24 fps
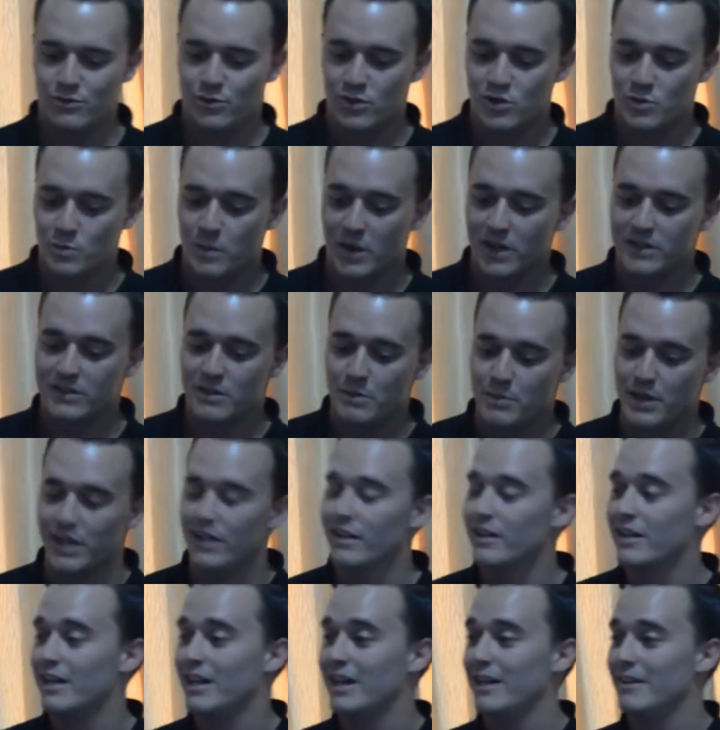
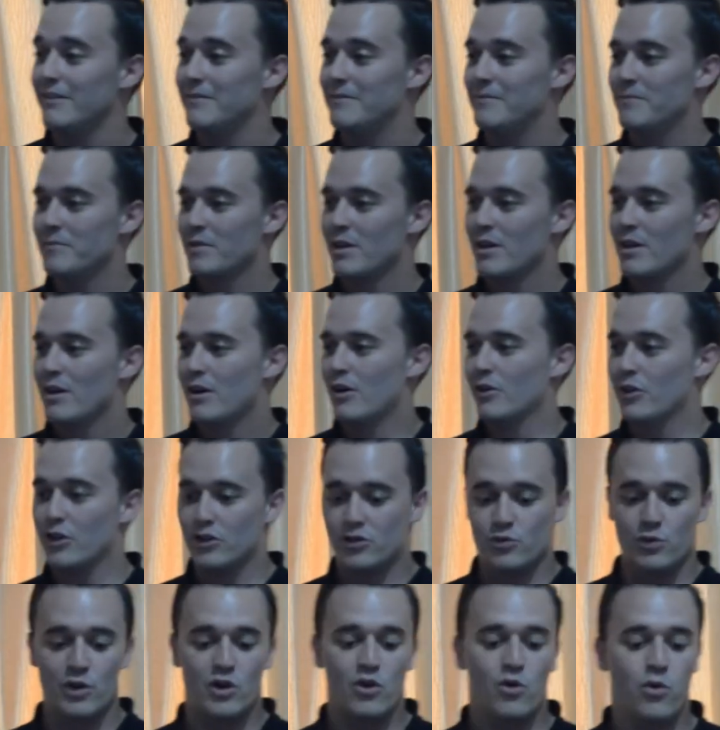responsibility, or
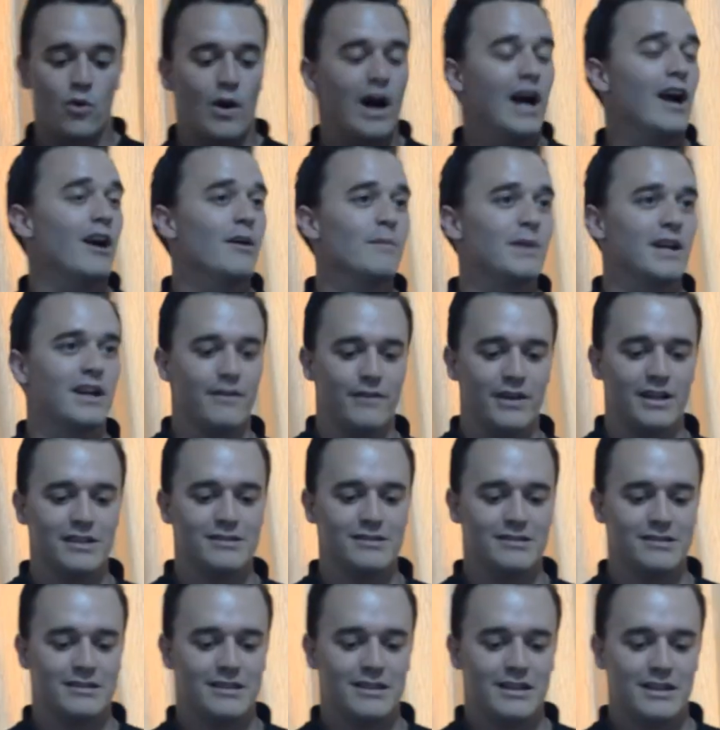this requirement of
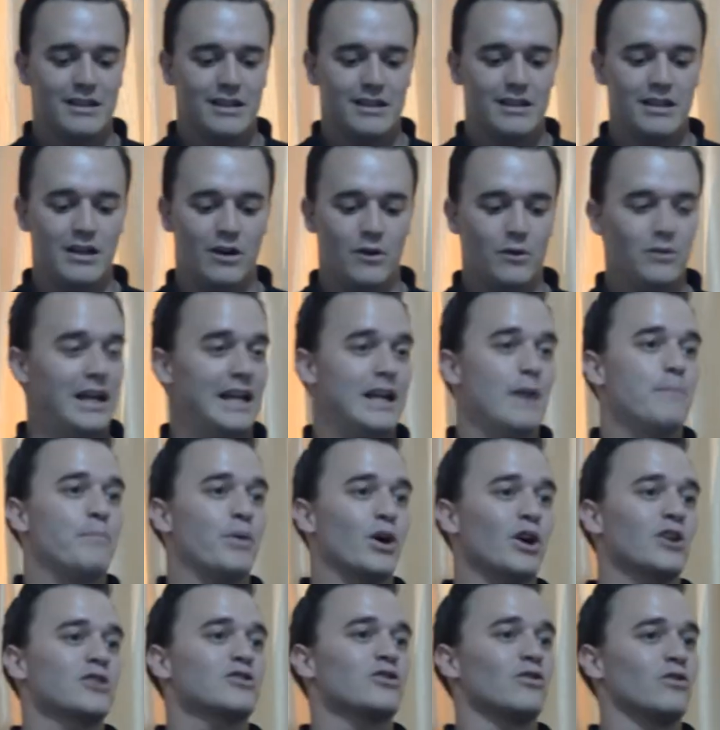us, you know, like a
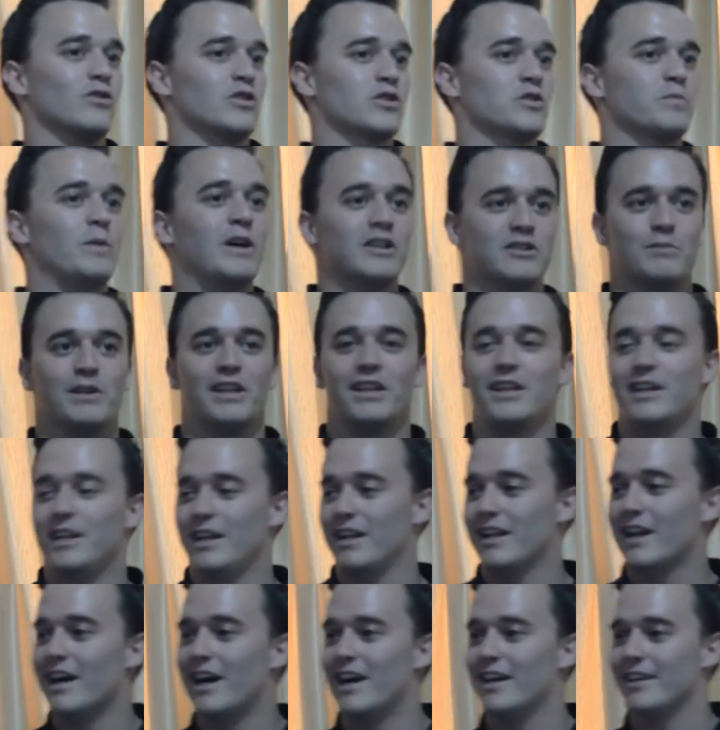personal responsibility
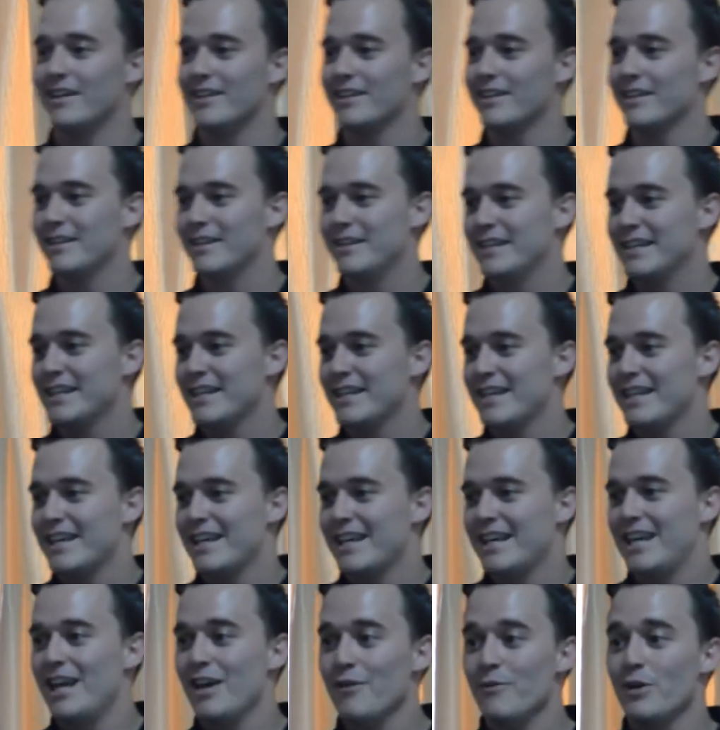to God
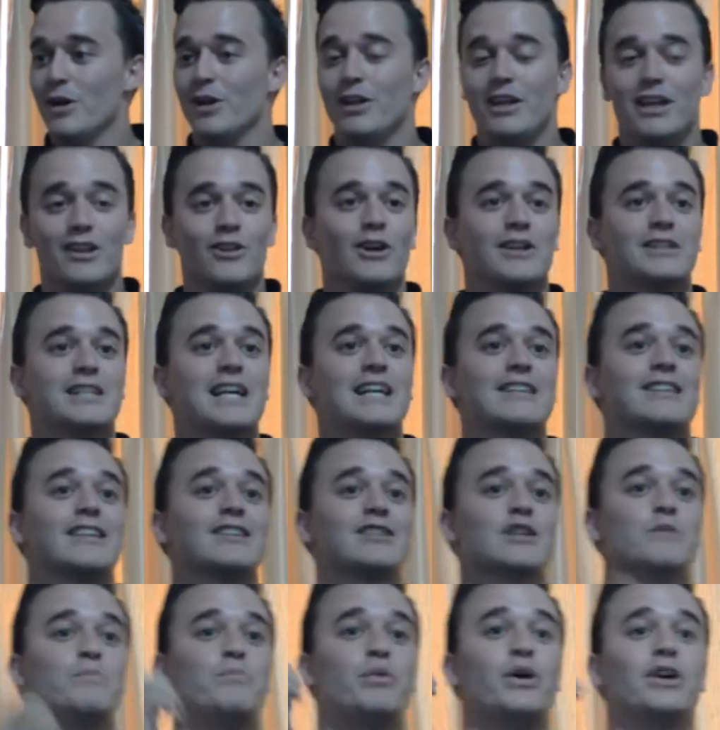he really looks at
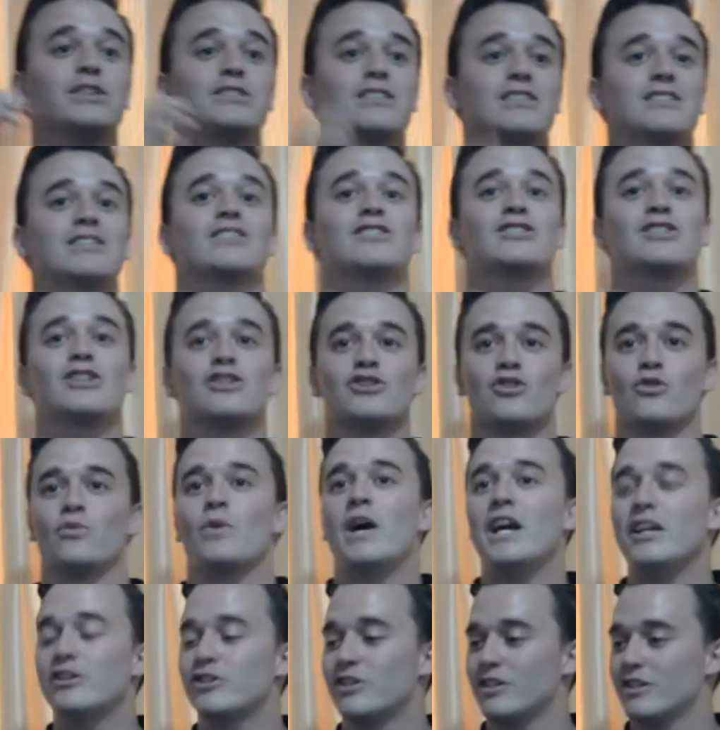this and puts us in
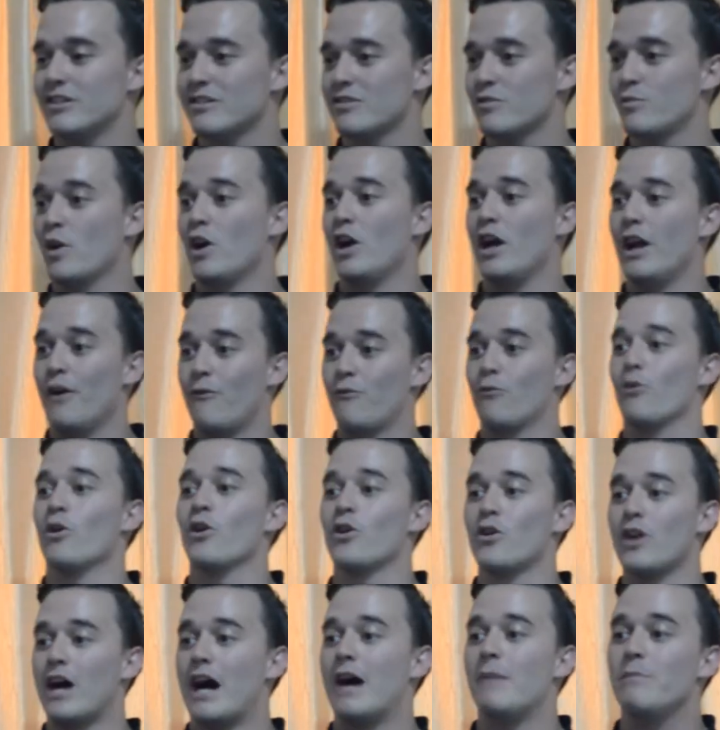situations where if
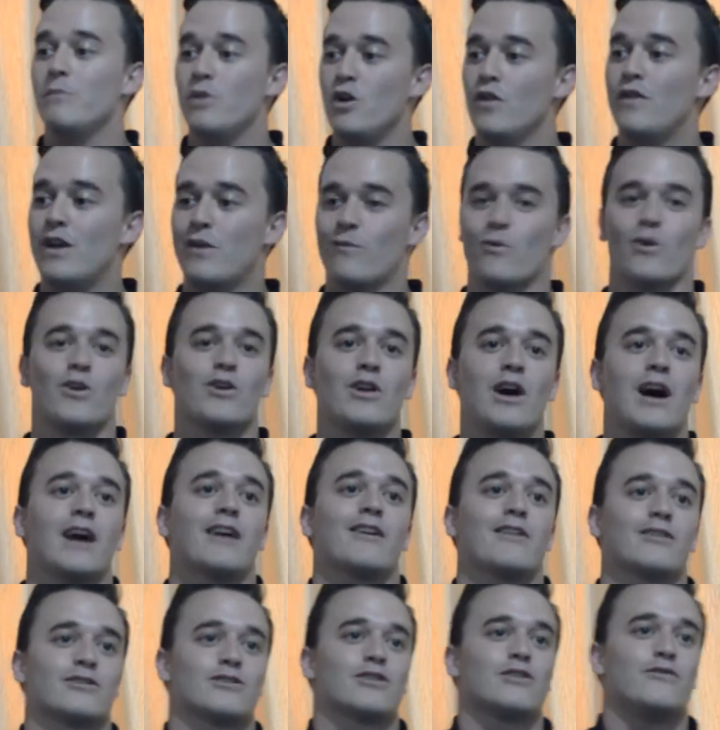we're not moving, we're not
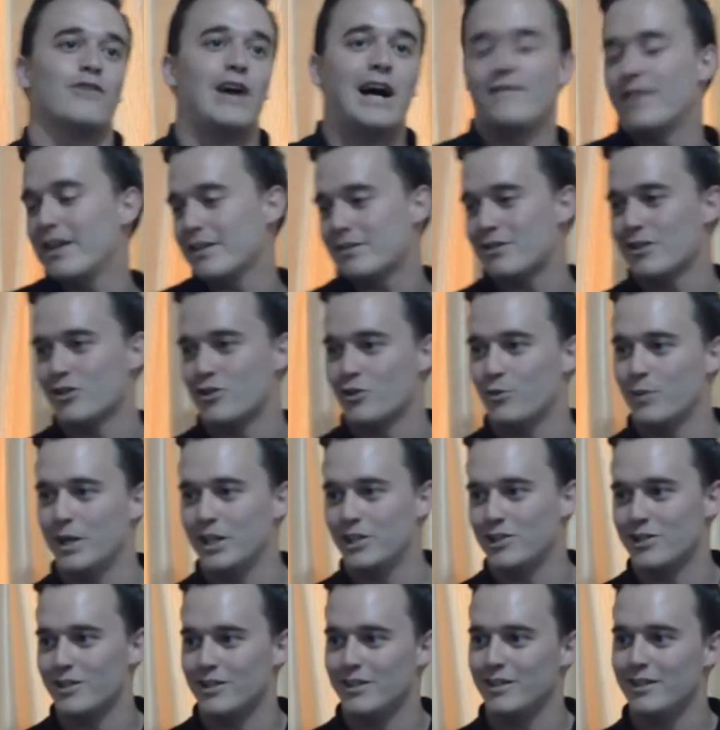going to survive that
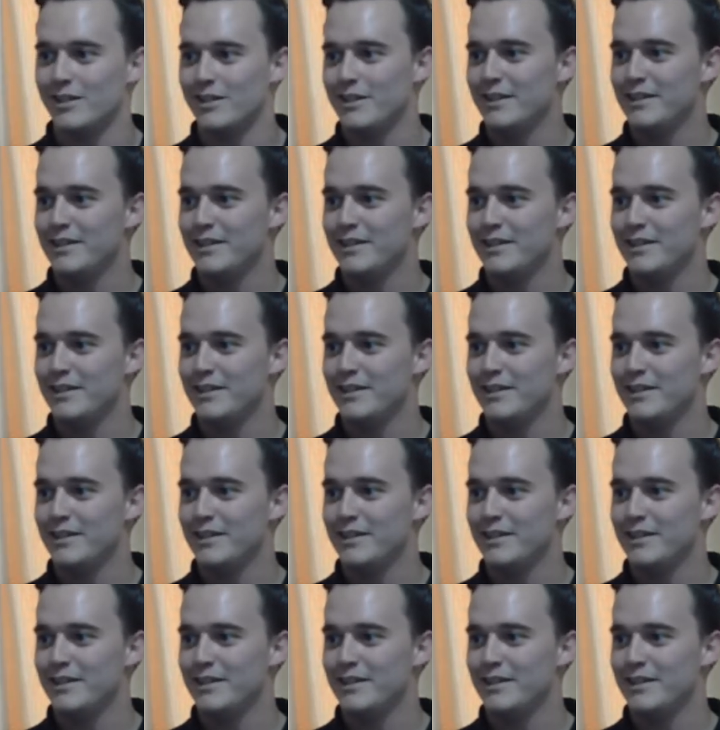situation. Mm.